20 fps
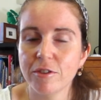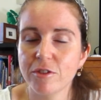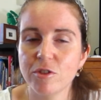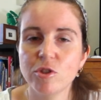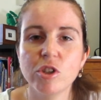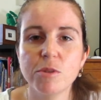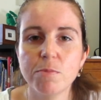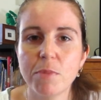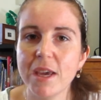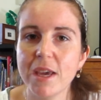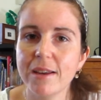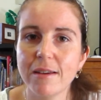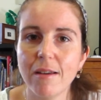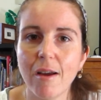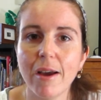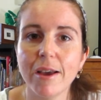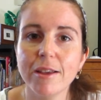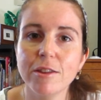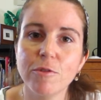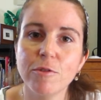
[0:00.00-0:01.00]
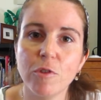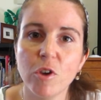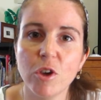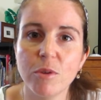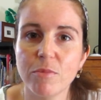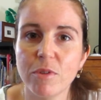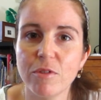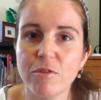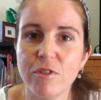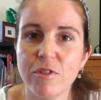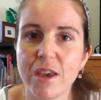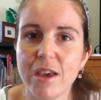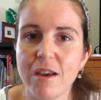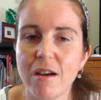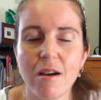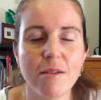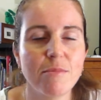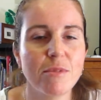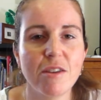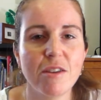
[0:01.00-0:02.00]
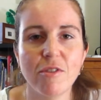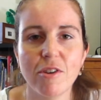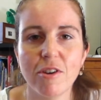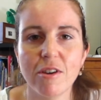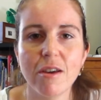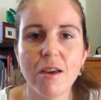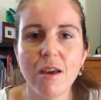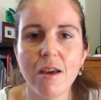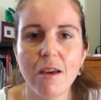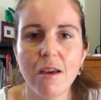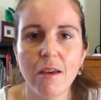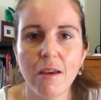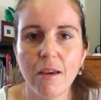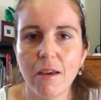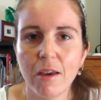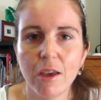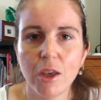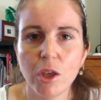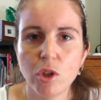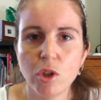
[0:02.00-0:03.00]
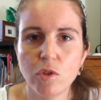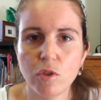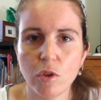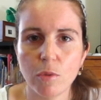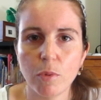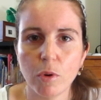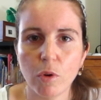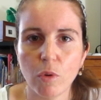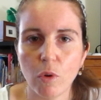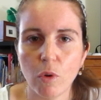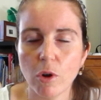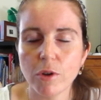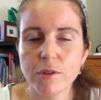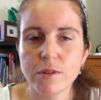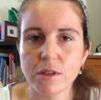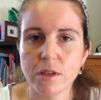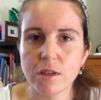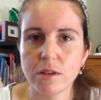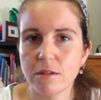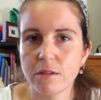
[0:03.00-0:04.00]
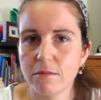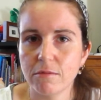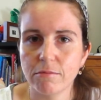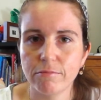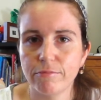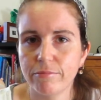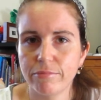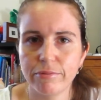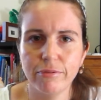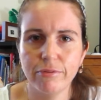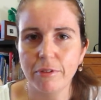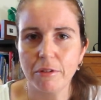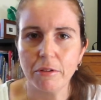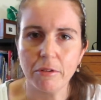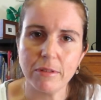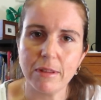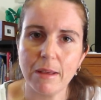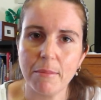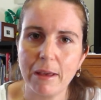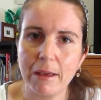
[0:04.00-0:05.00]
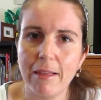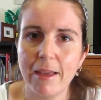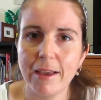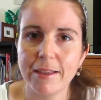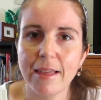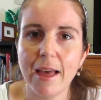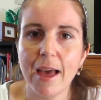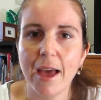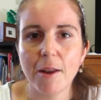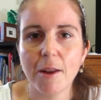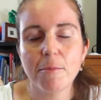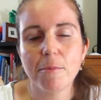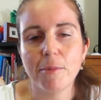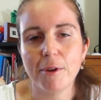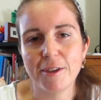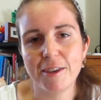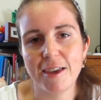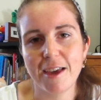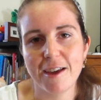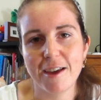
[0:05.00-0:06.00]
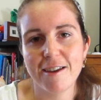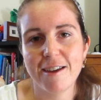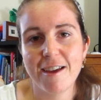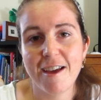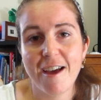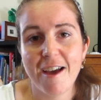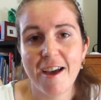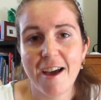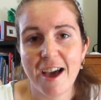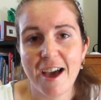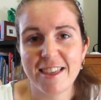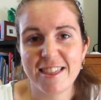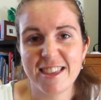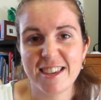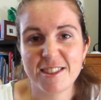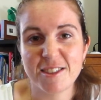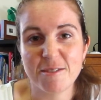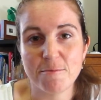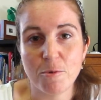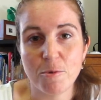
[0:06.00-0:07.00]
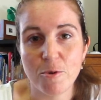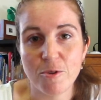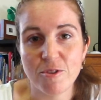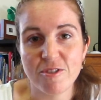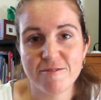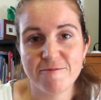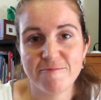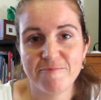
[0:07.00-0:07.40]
Just being nice, firm but fair. I'm never super cross and or something like that. But yeah, I think it's important.